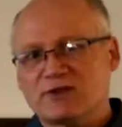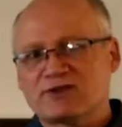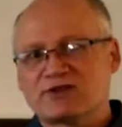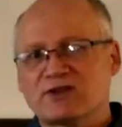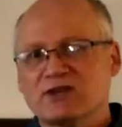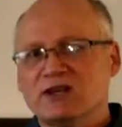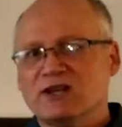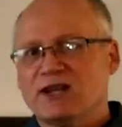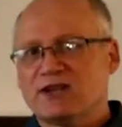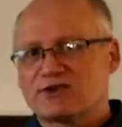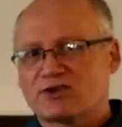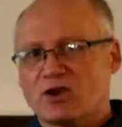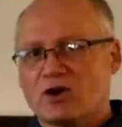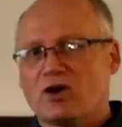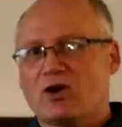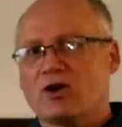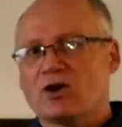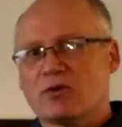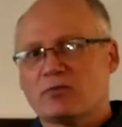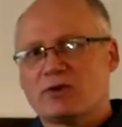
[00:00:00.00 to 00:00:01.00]
It's it's
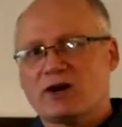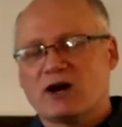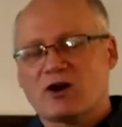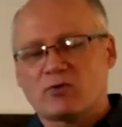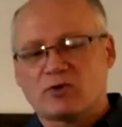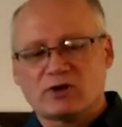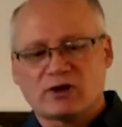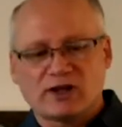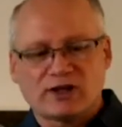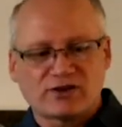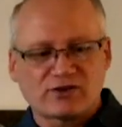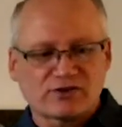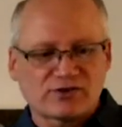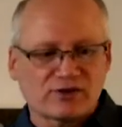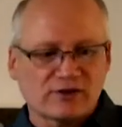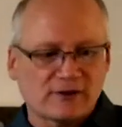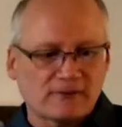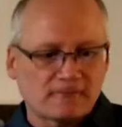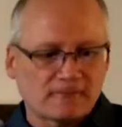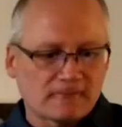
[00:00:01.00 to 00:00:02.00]
all about
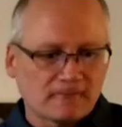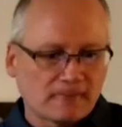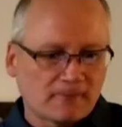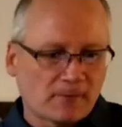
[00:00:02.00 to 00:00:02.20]
relationship.